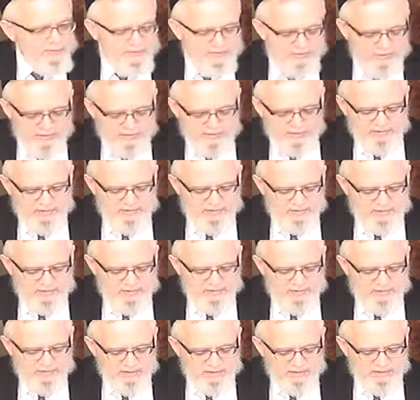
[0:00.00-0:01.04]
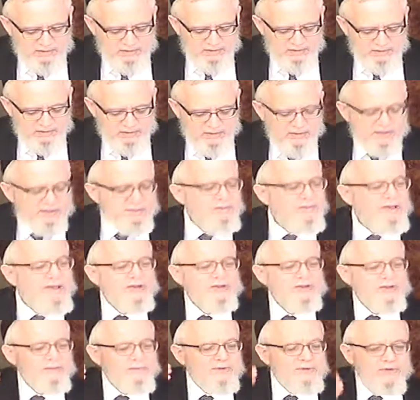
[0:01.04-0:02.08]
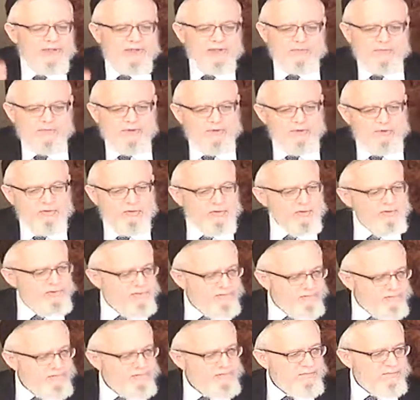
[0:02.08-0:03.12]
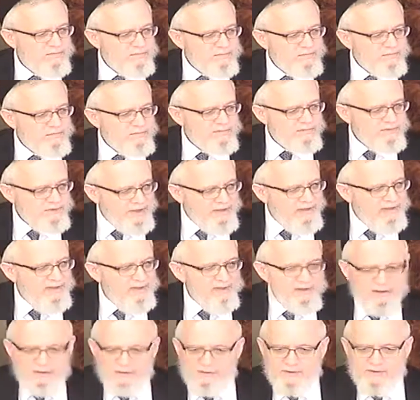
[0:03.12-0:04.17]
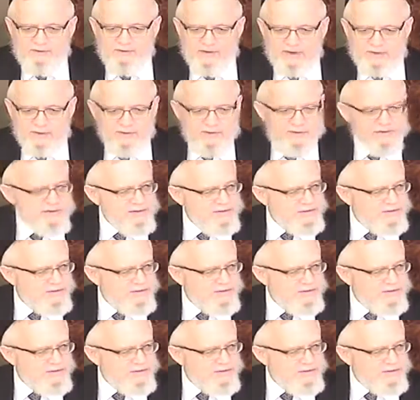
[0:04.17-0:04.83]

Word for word: miracles. He says, Mi Hashem Shesh Give the level of arrogance.